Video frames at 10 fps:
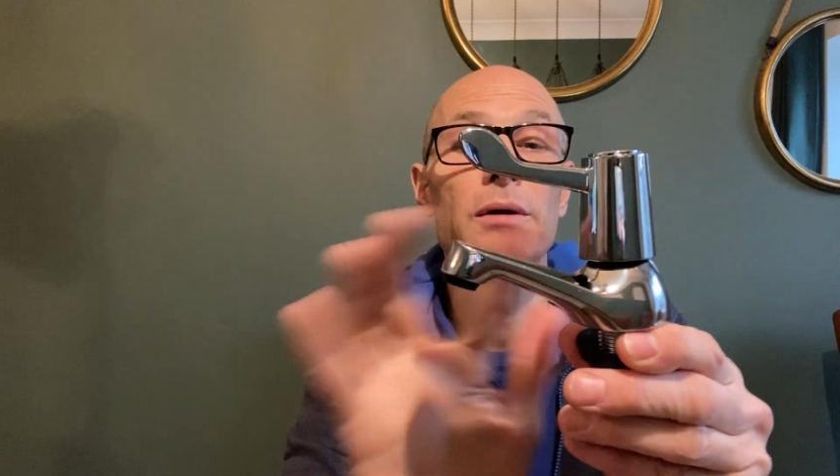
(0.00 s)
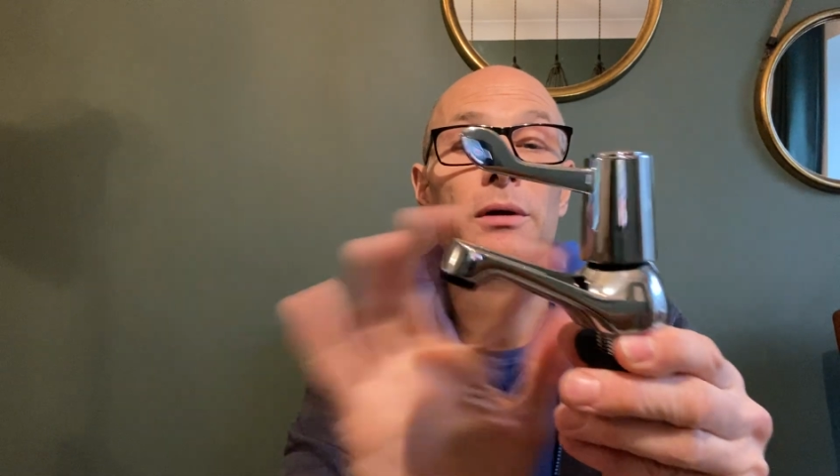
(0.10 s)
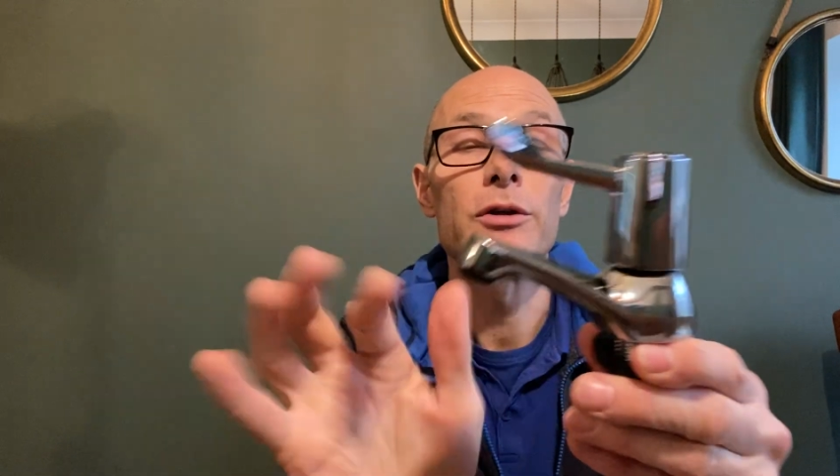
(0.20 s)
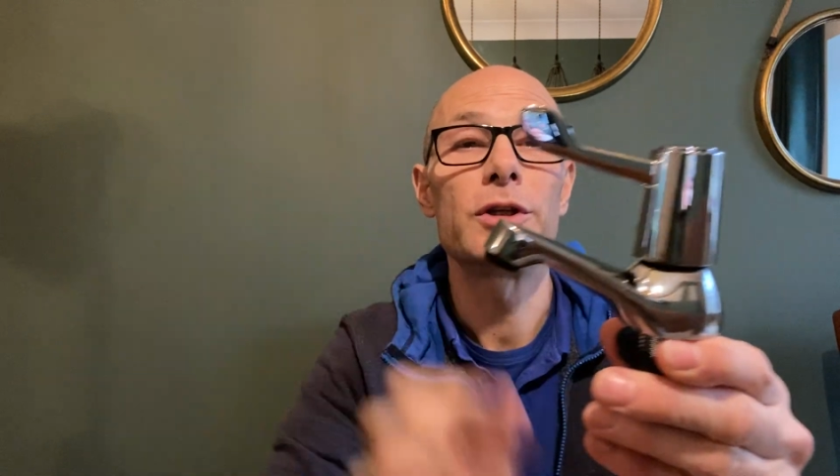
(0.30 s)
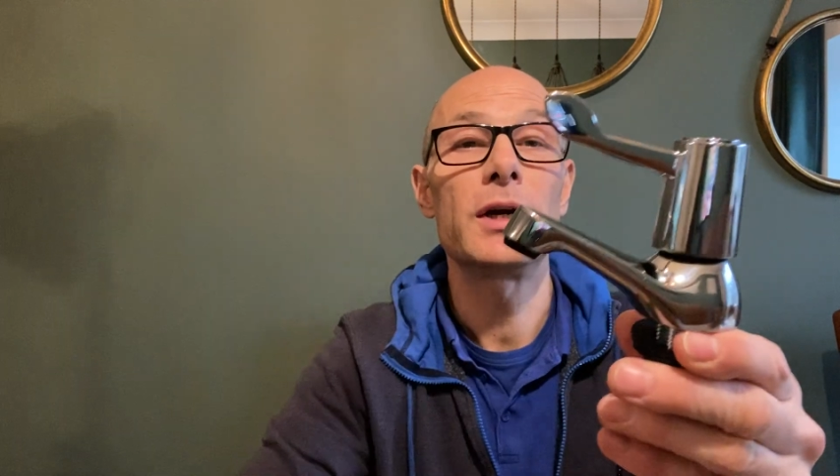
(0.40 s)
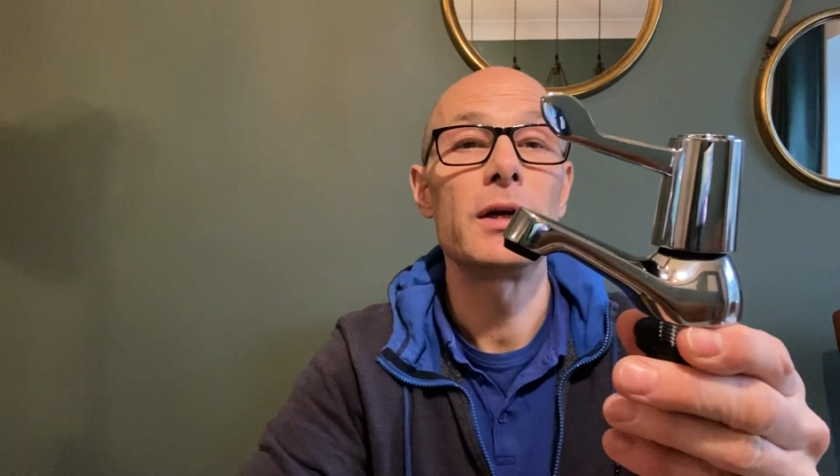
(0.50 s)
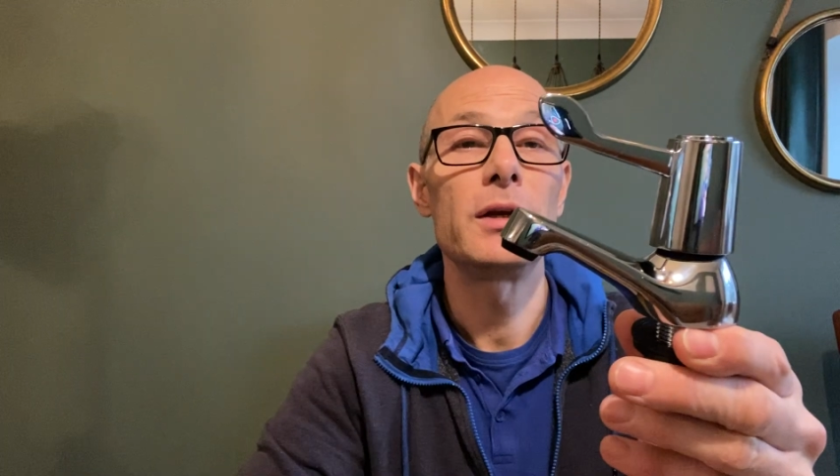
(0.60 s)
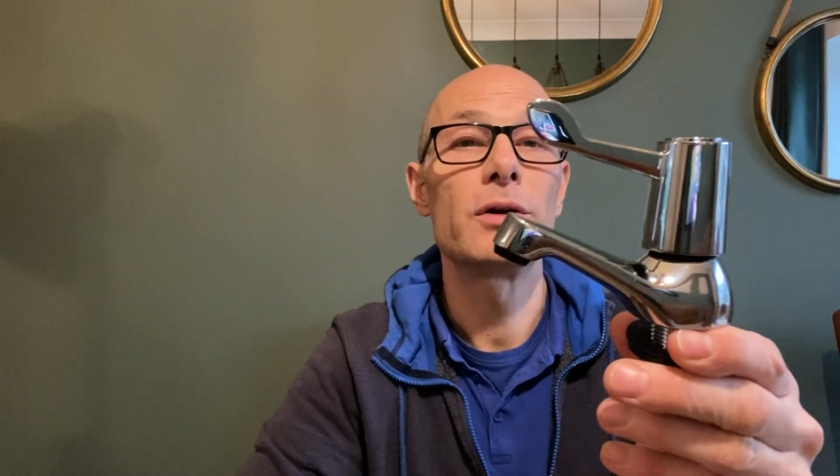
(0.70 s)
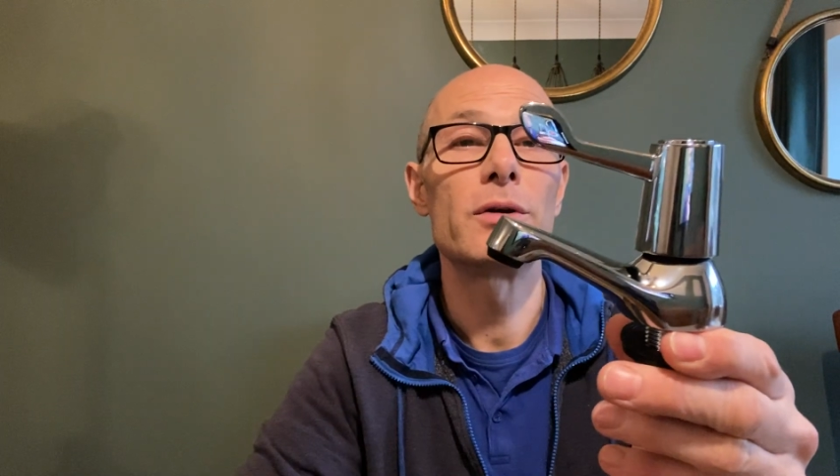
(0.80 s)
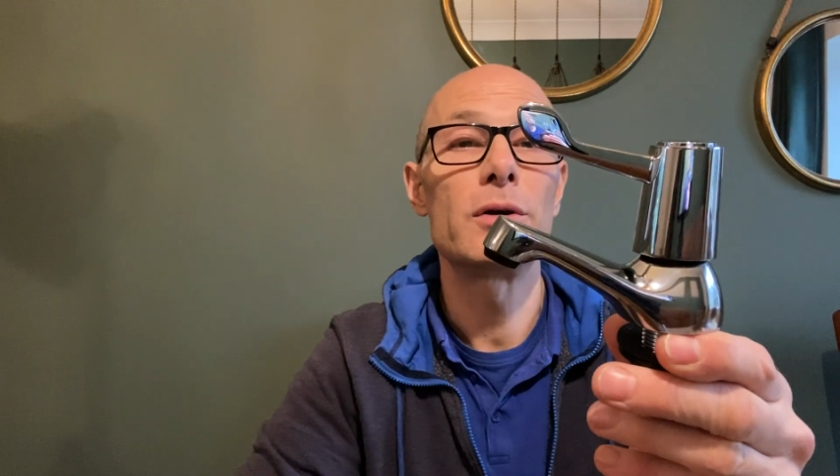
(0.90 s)
a shiny
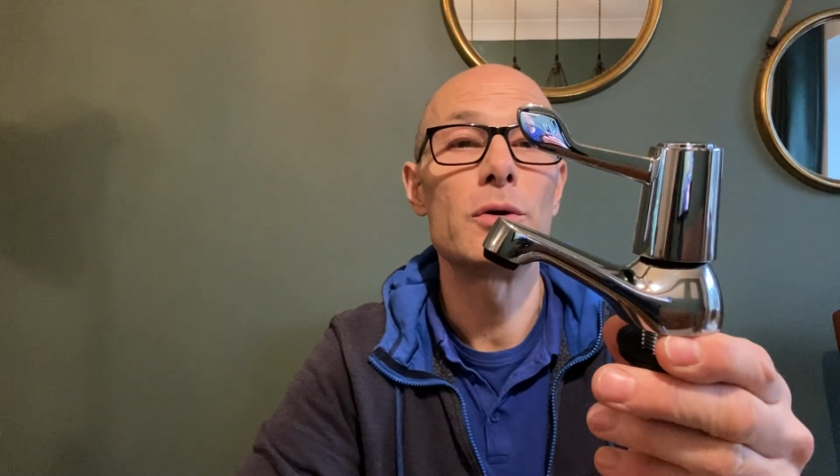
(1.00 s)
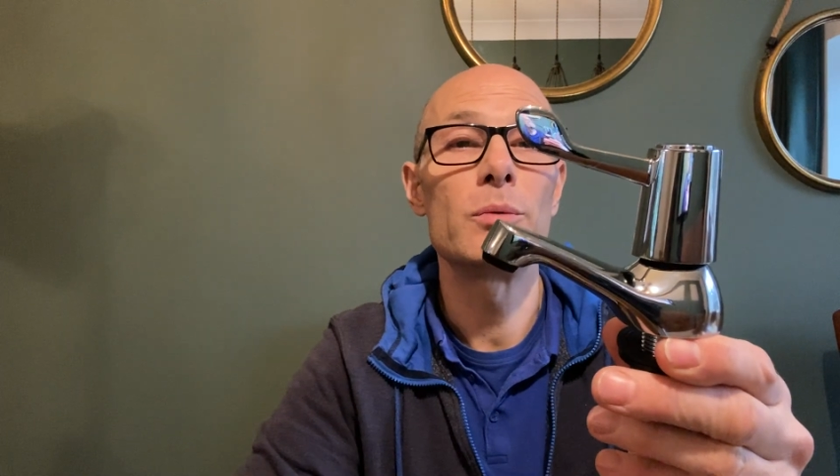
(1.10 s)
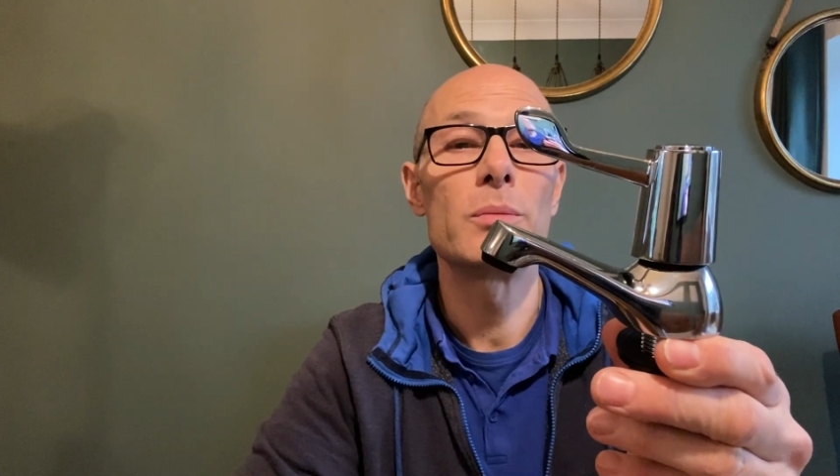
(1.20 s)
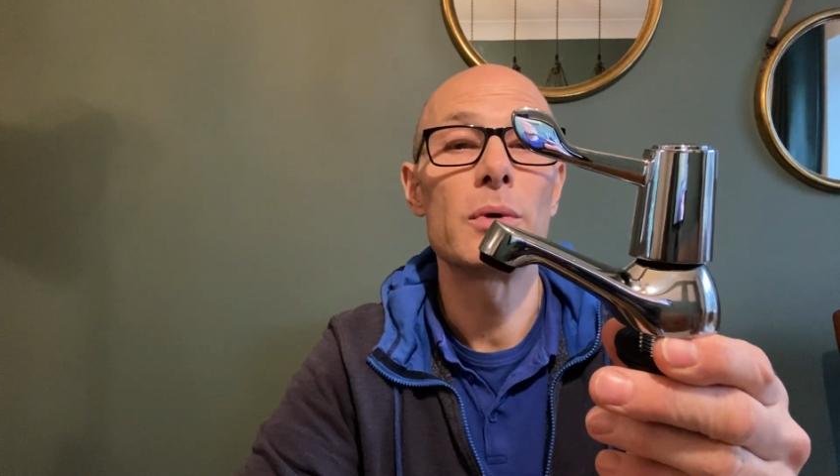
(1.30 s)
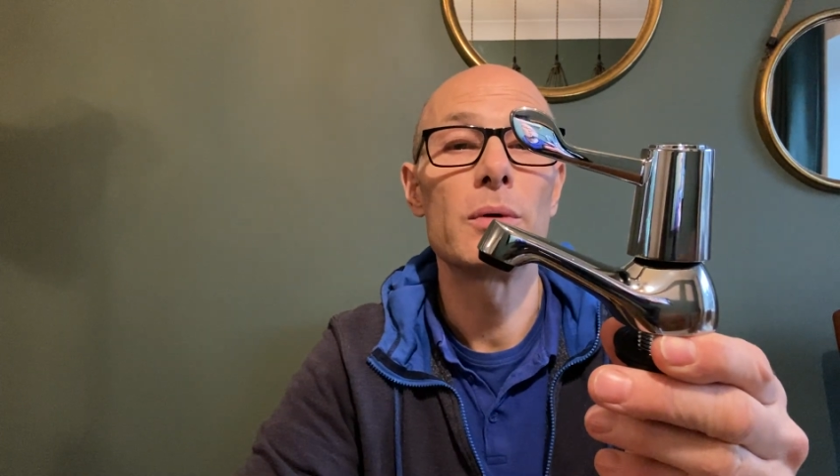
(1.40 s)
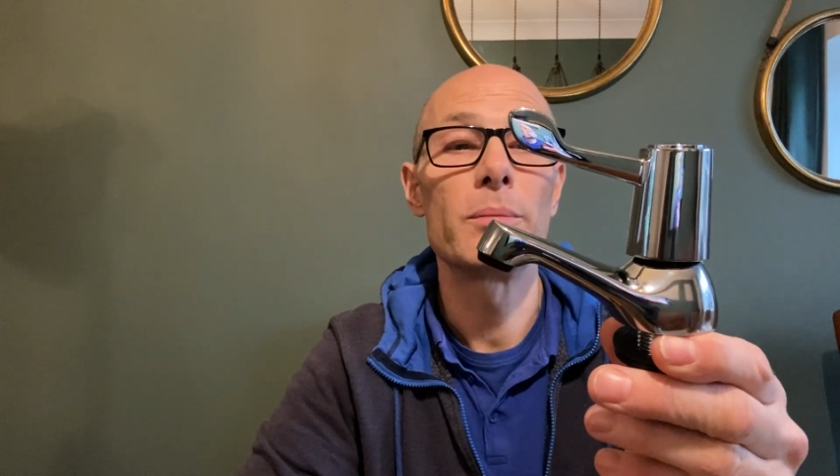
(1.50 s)
chrome